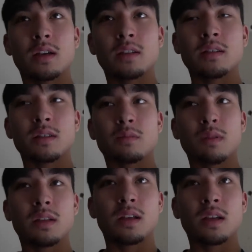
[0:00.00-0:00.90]
it's just
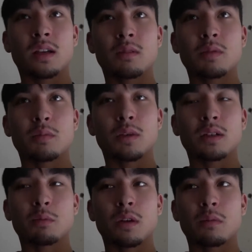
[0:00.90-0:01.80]
me thinking I'm
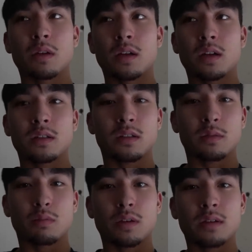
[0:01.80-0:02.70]
depressed, but I'm not actually
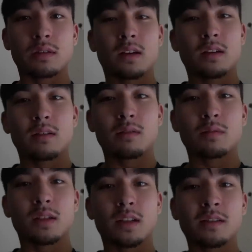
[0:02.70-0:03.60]
depressed. You know what I'm
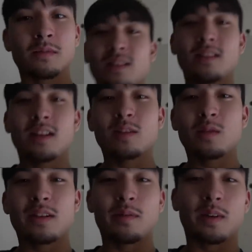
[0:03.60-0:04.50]
saying? So that's
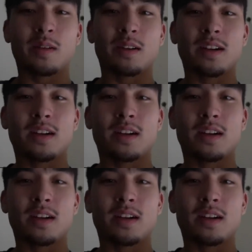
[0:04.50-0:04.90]
where I'm at right